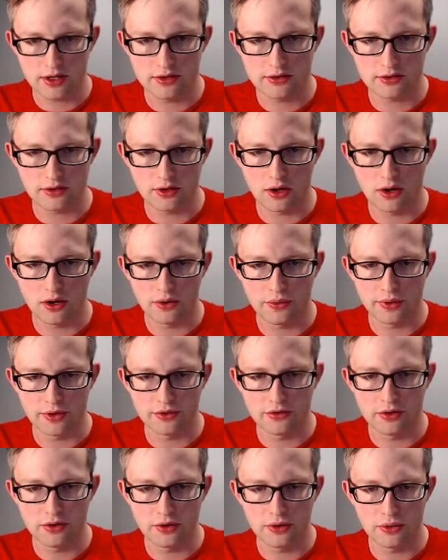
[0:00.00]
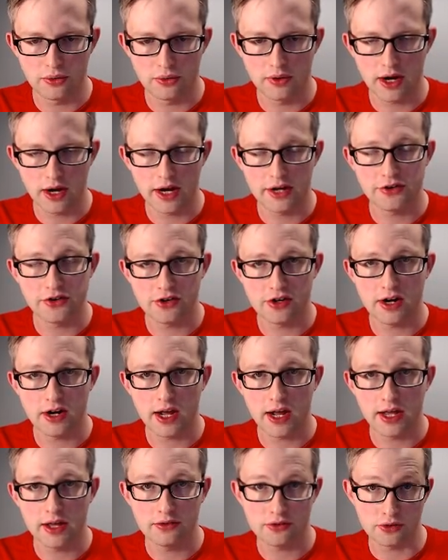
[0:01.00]
along with 2 hydrogen
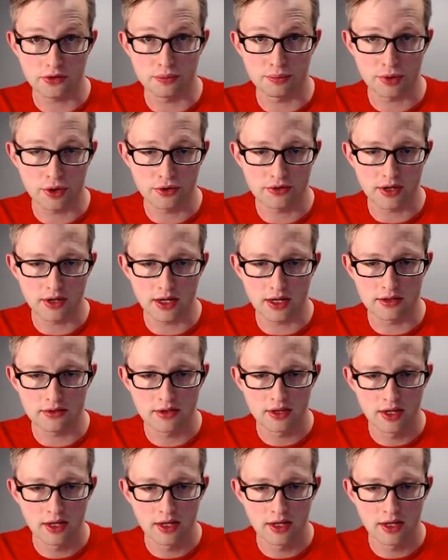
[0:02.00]
ions or protons